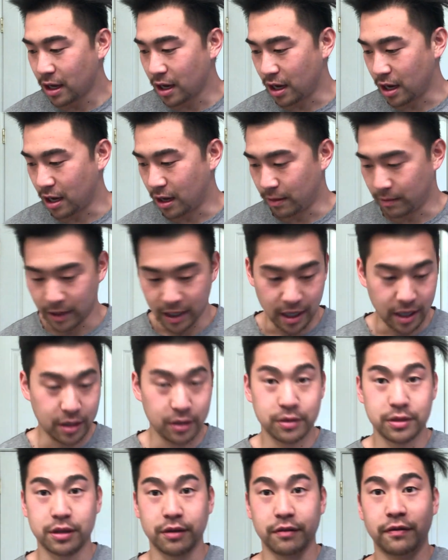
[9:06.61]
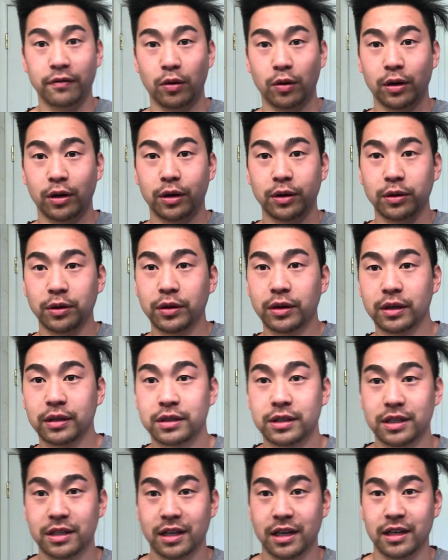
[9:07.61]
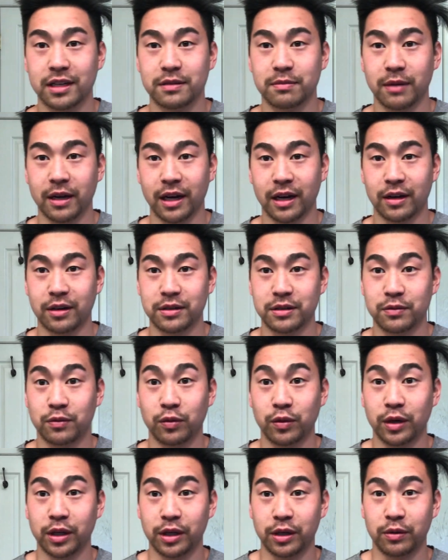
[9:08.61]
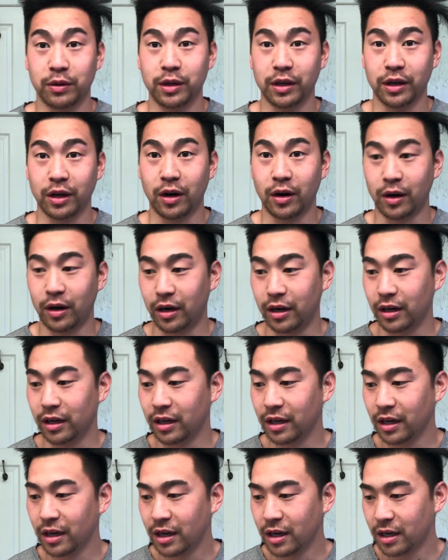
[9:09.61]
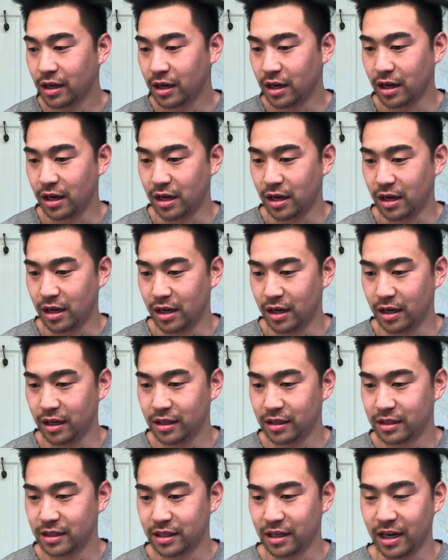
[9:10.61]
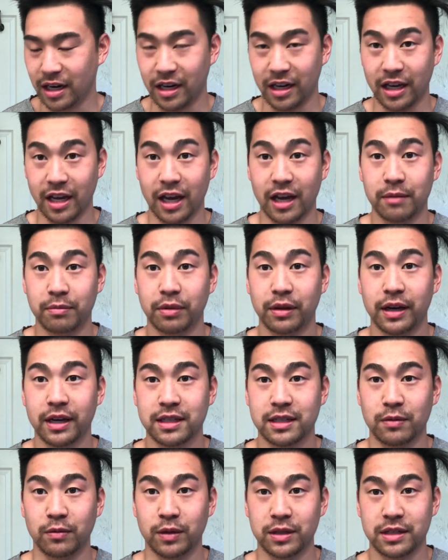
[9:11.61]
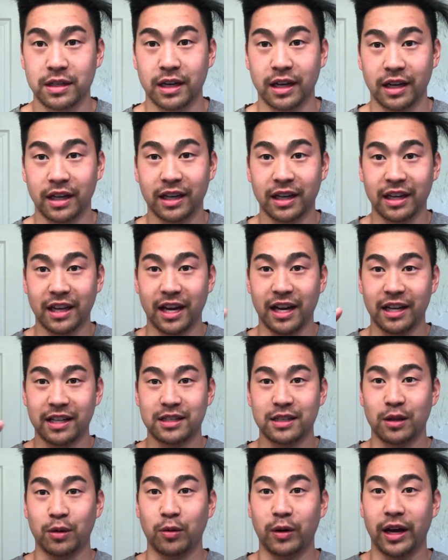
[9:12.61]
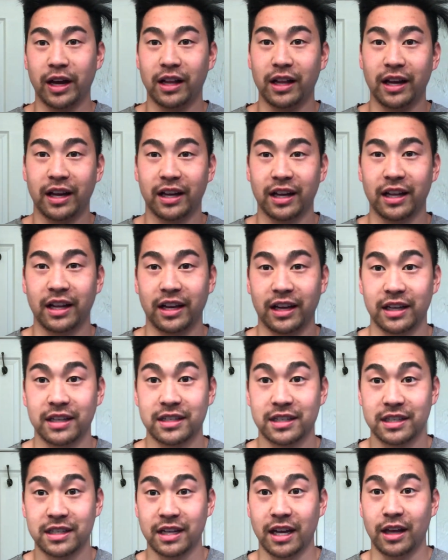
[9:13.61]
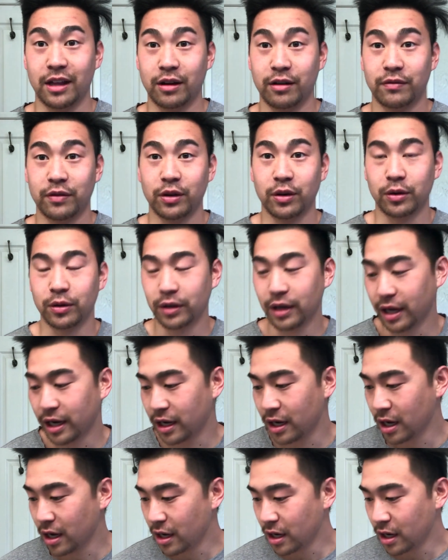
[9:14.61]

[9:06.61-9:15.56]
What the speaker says: And I use the 4-hold just because my hair is really, really hard to kind of get in place. And once I get it to the way I like it to stay there for the whole day.